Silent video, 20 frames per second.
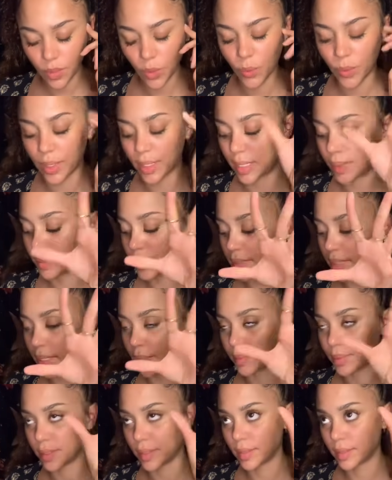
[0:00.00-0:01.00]
Wait, let me let
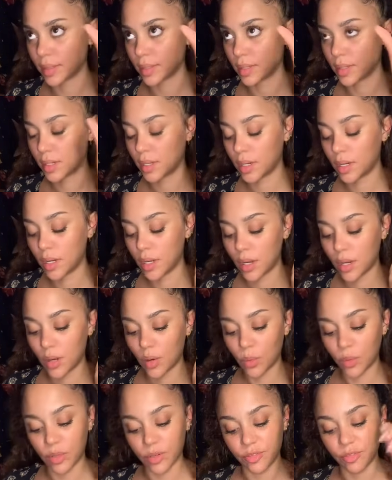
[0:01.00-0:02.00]
me
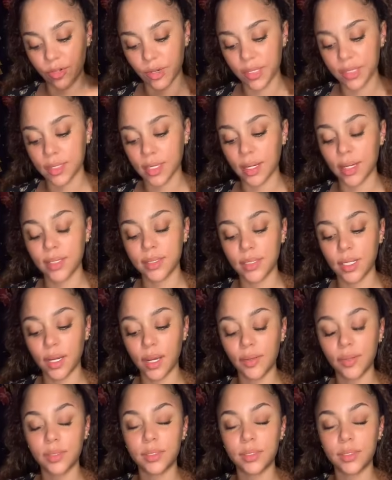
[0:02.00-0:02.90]
rephrase that because I got the